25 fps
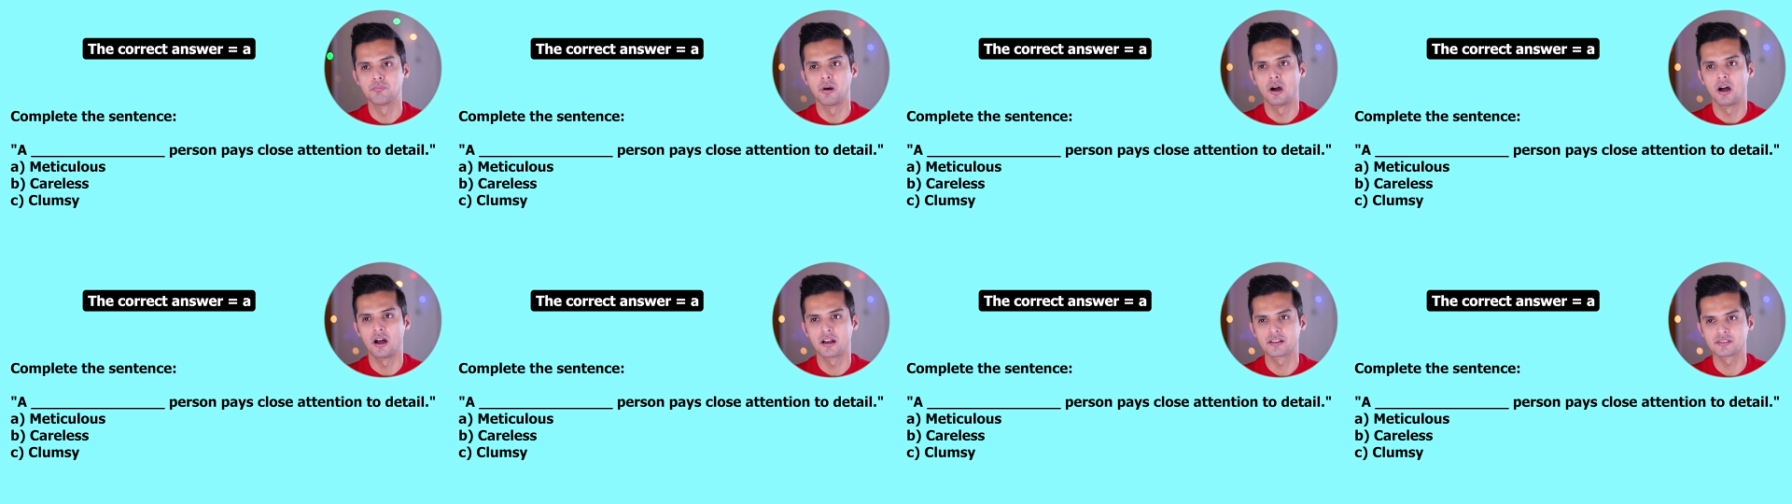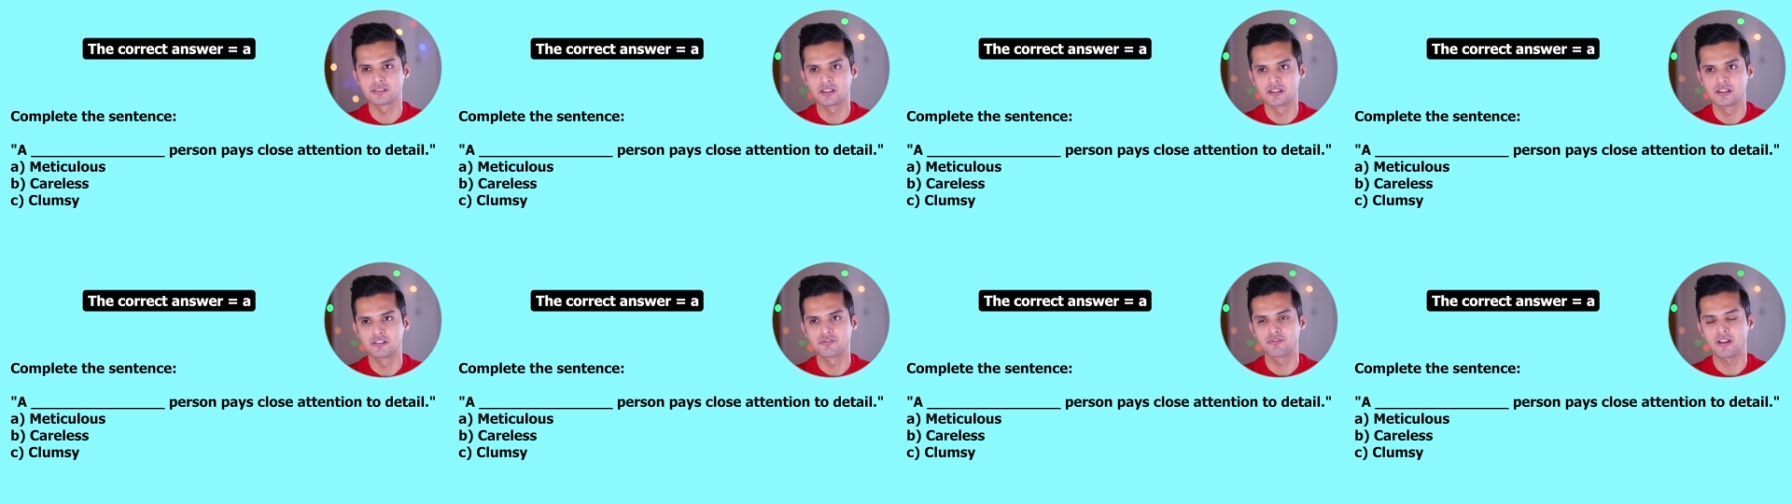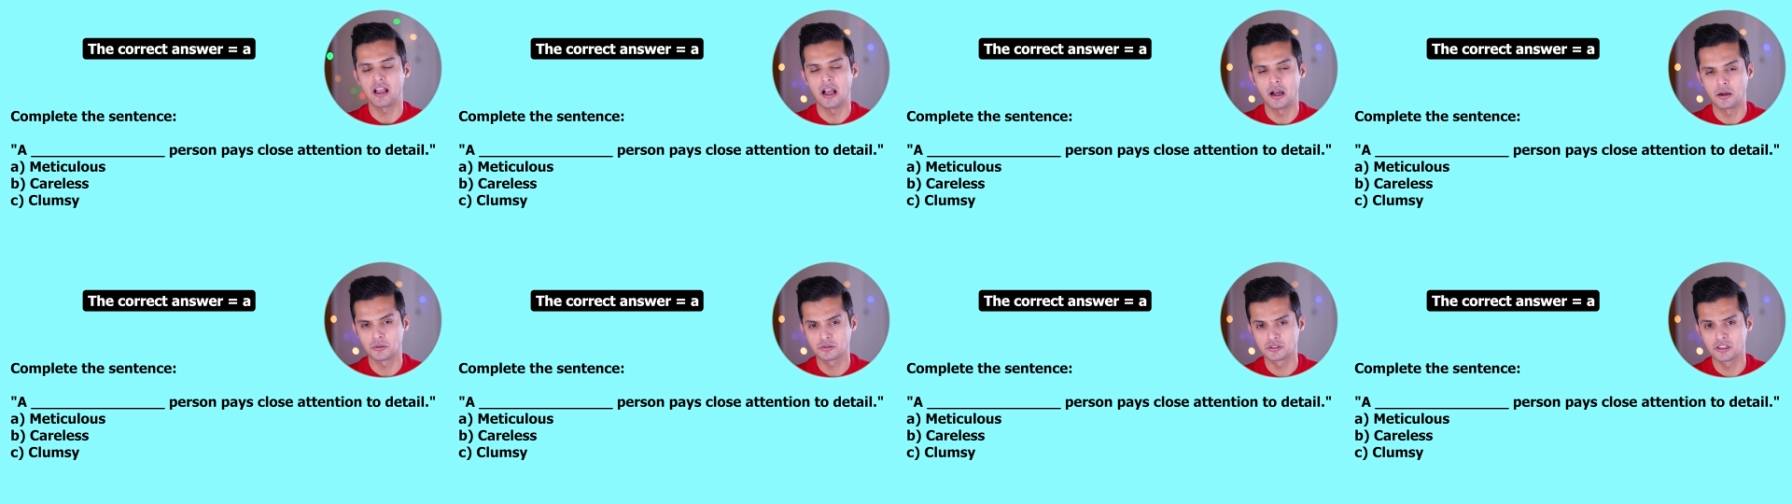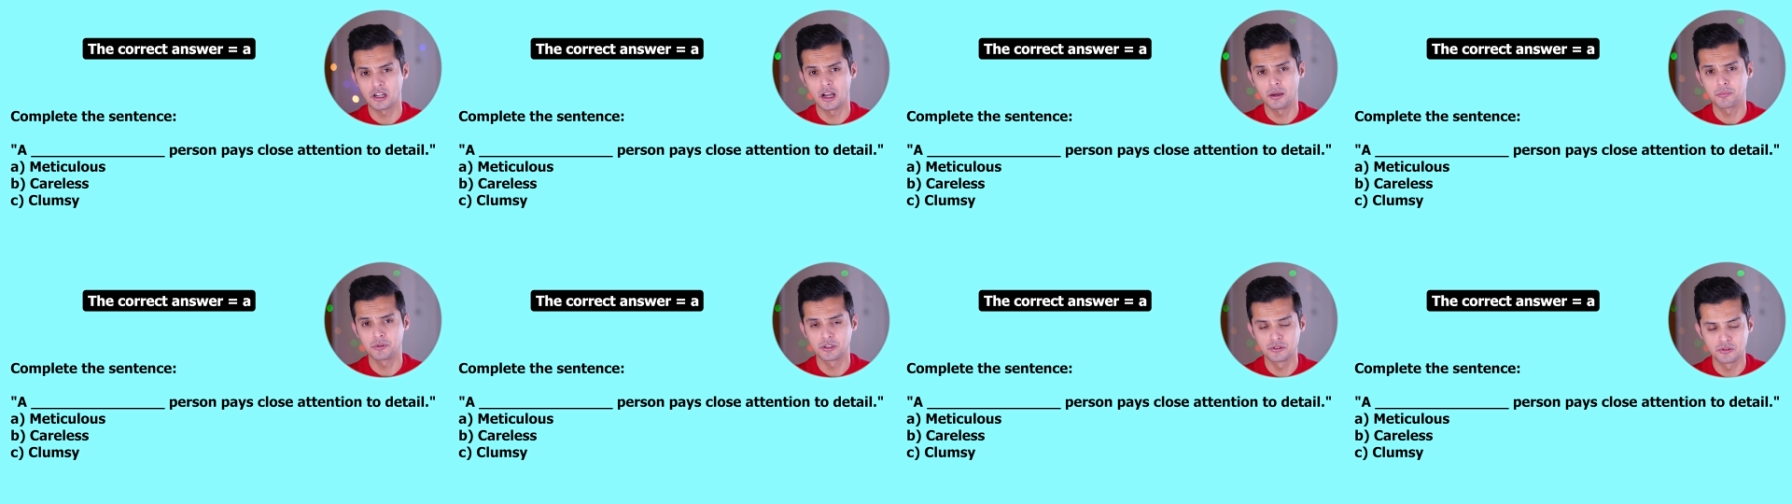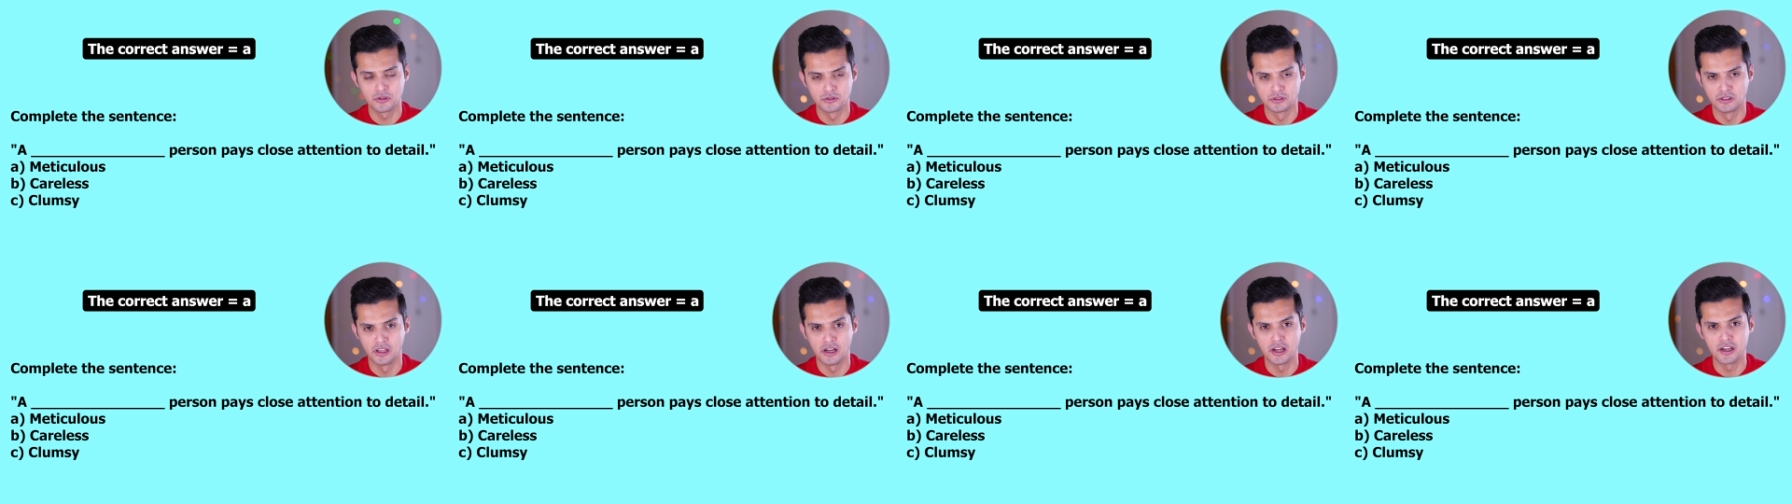positive outcome in
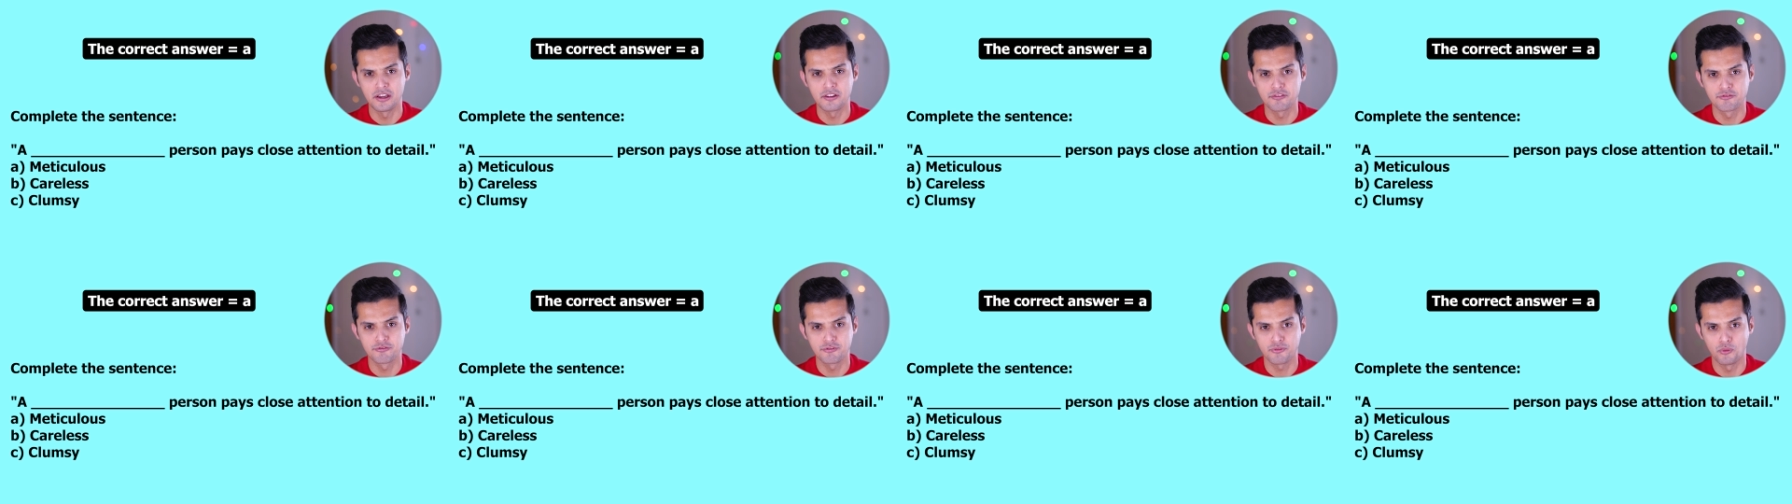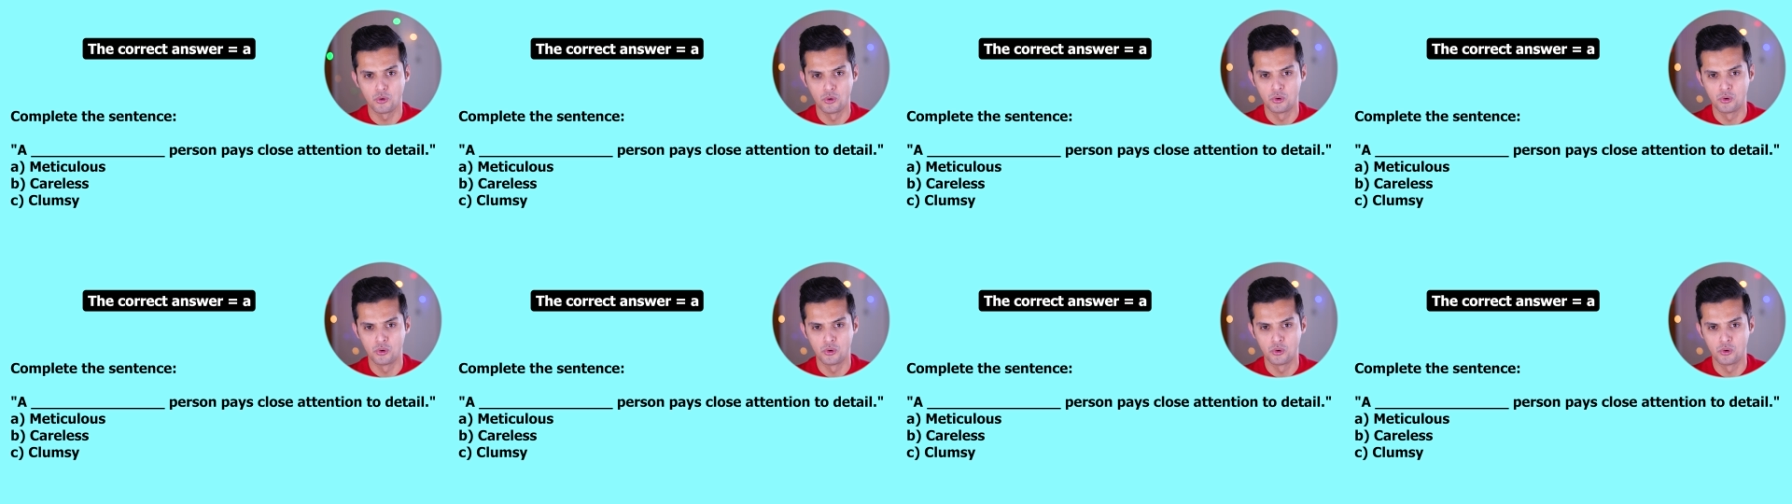your life?